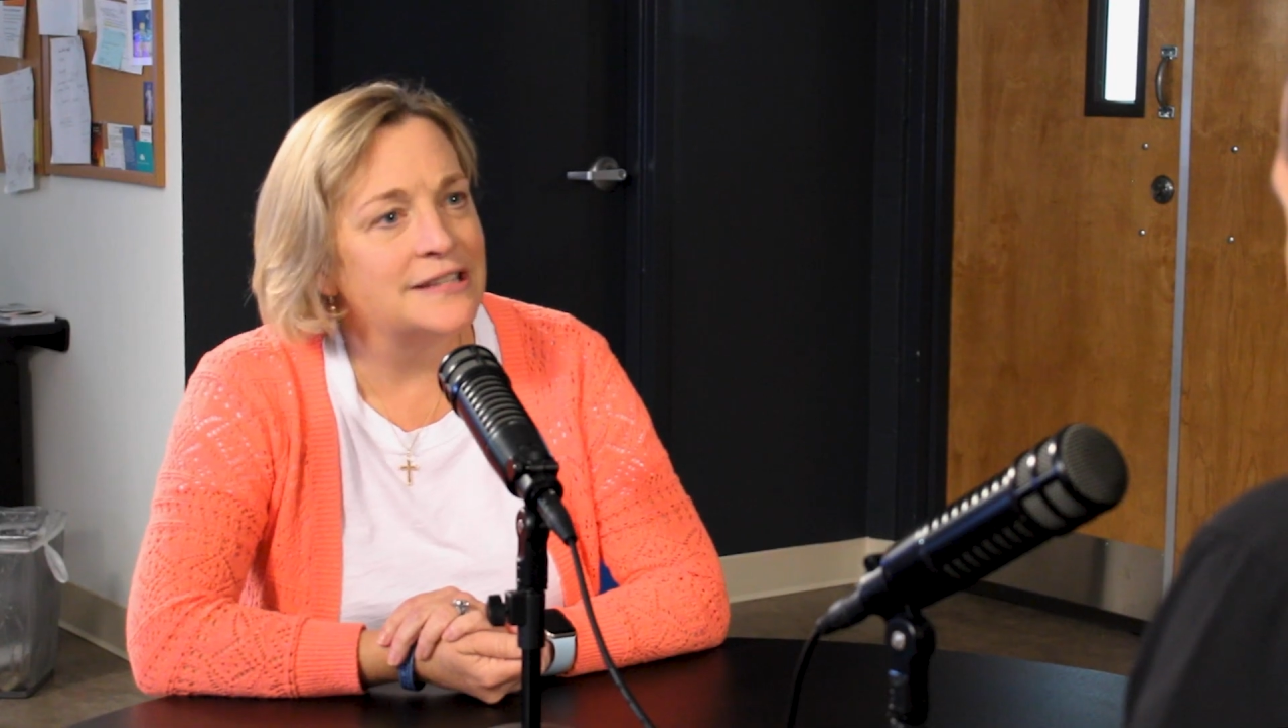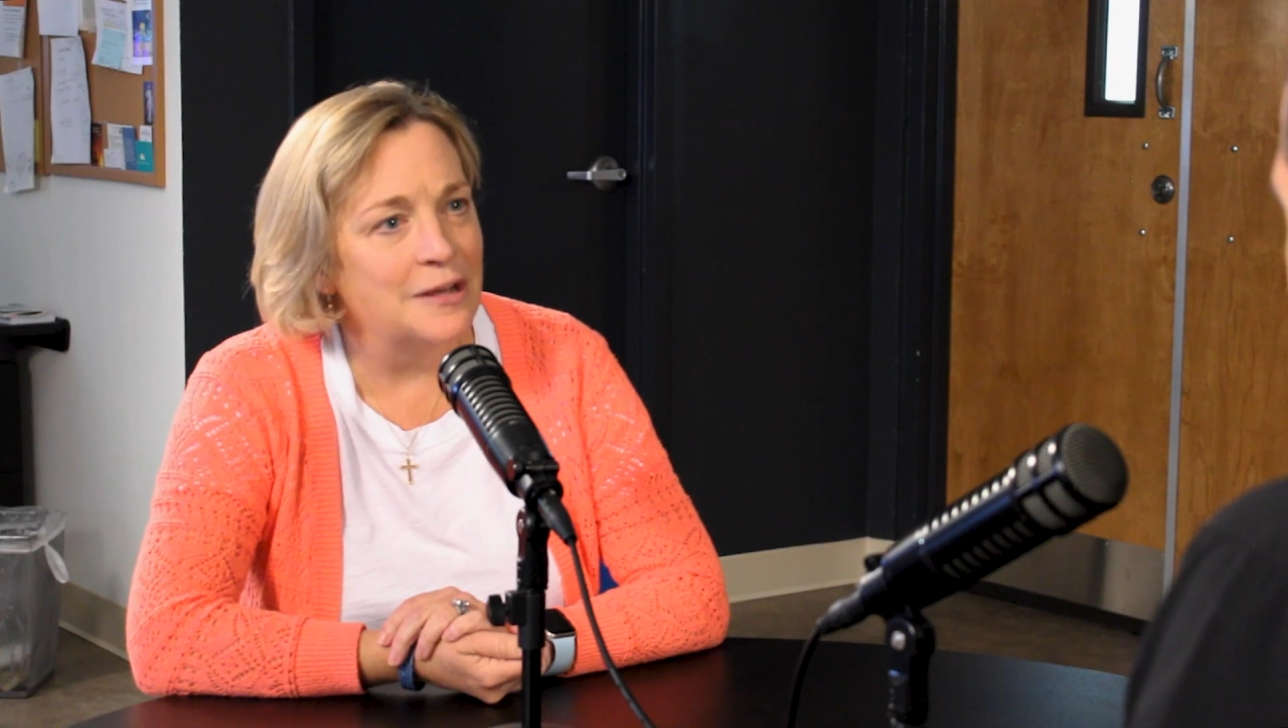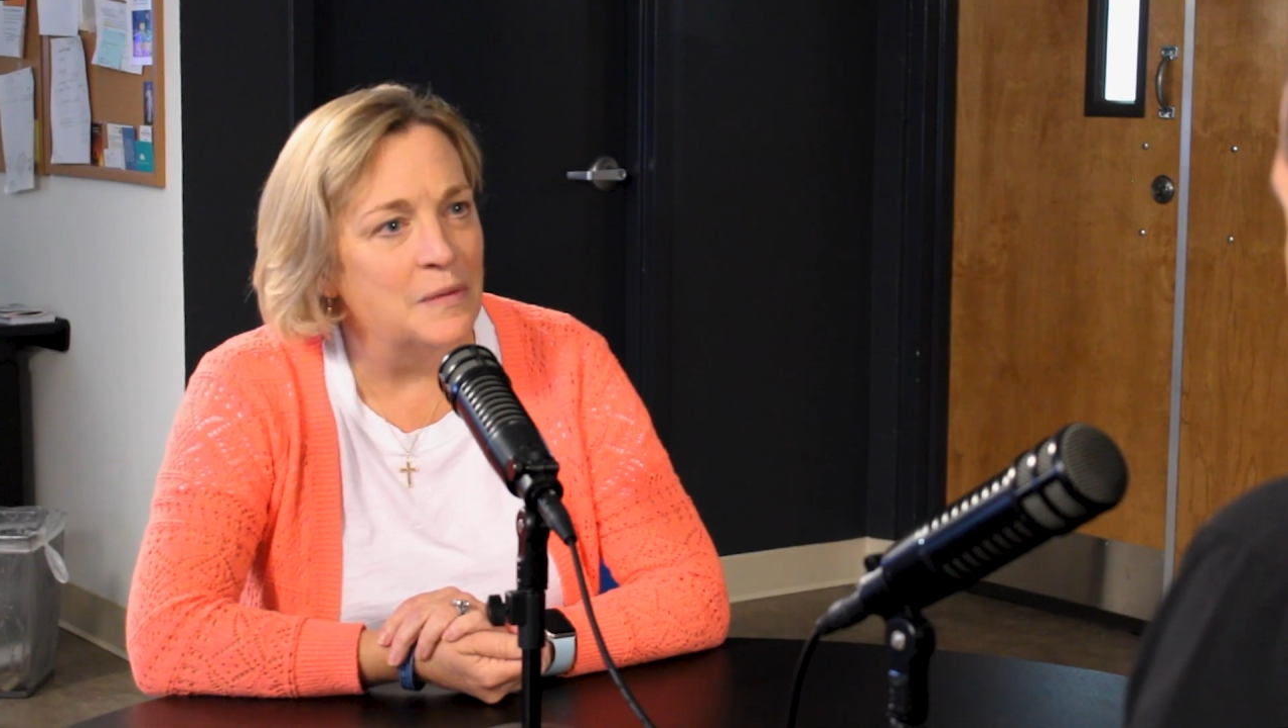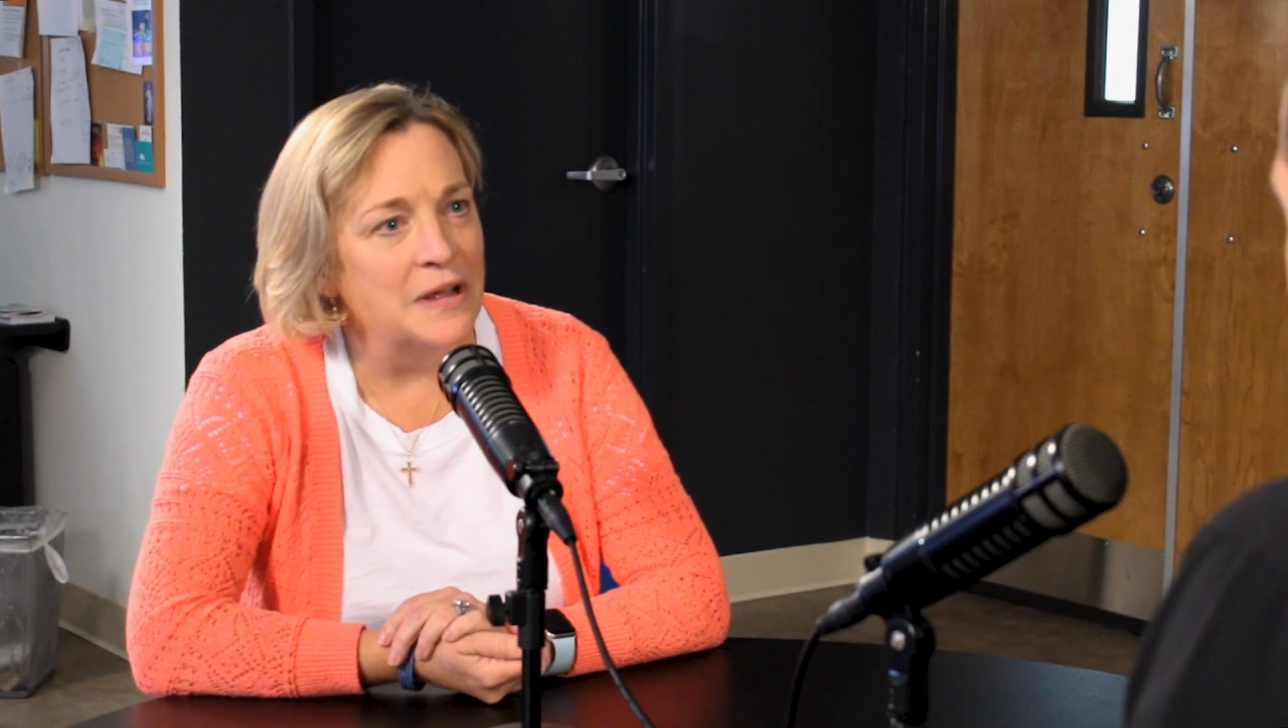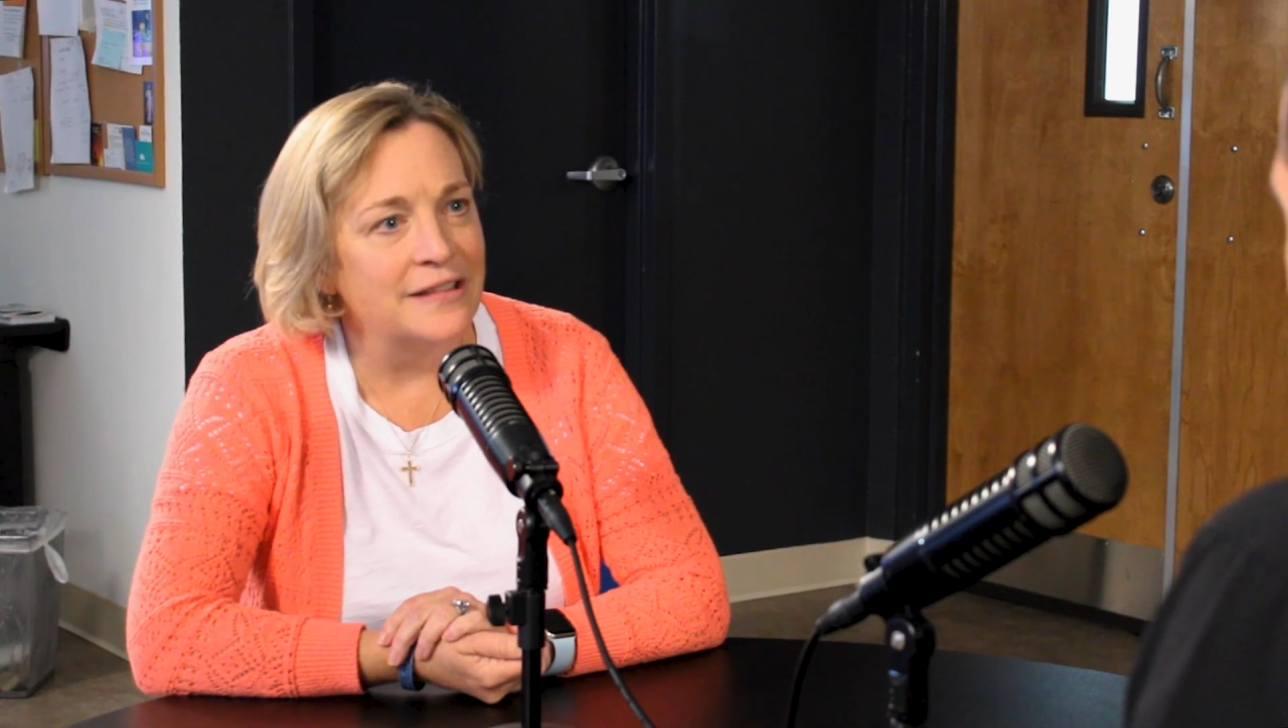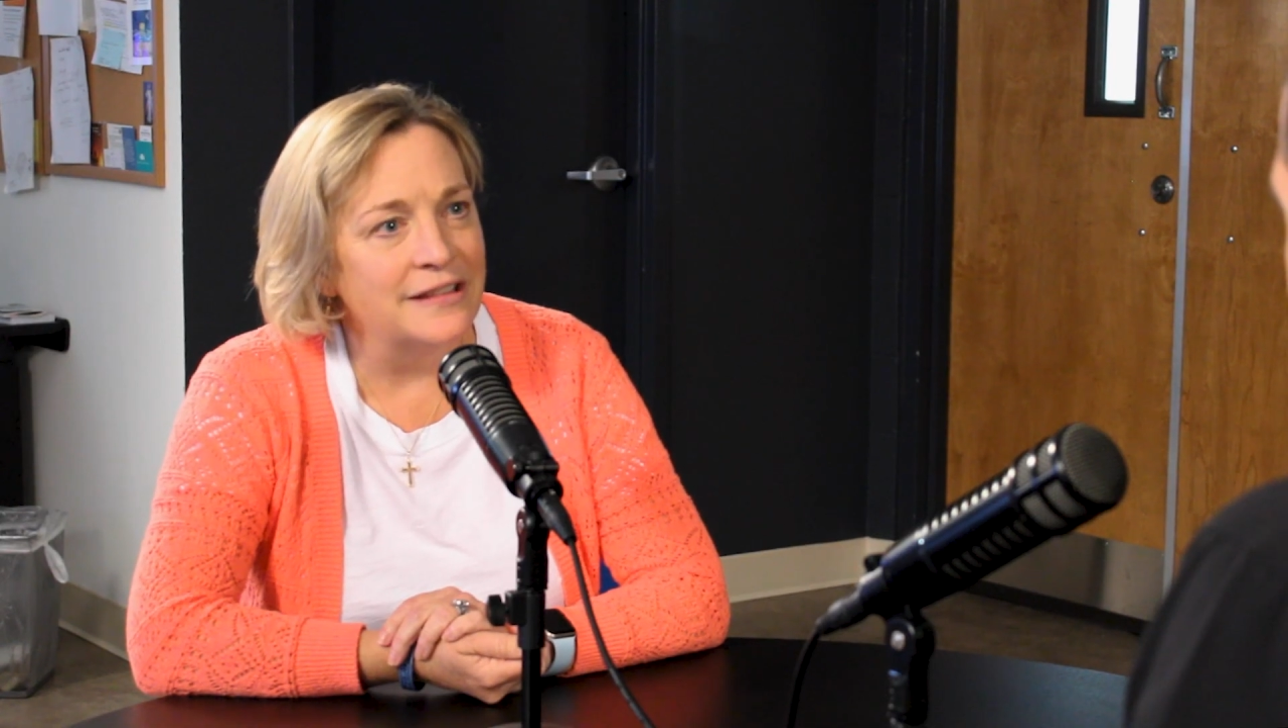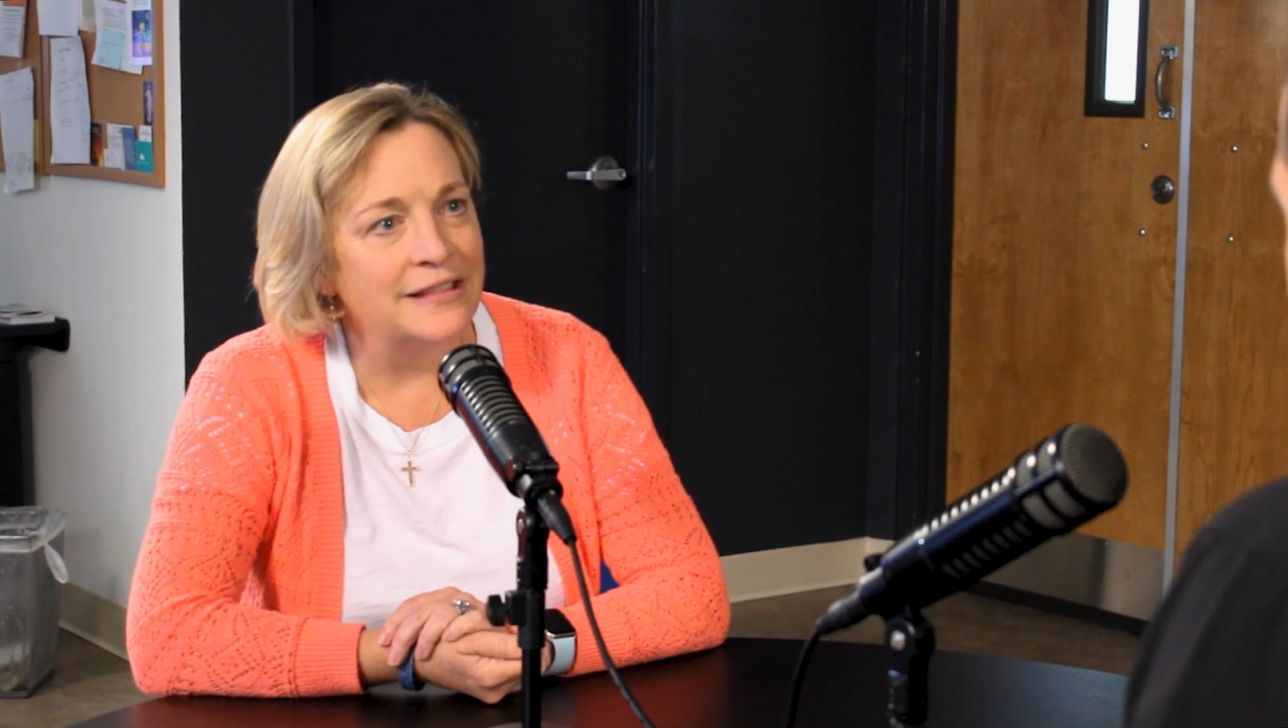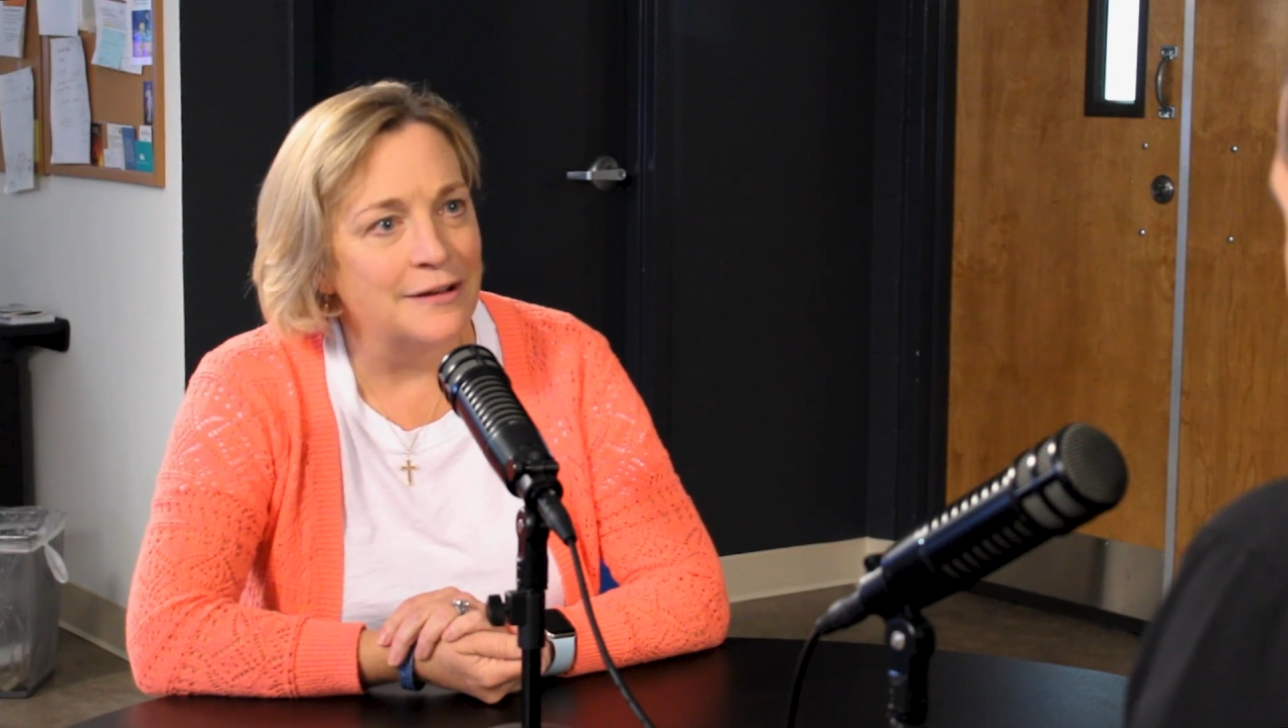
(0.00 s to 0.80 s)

same weekend that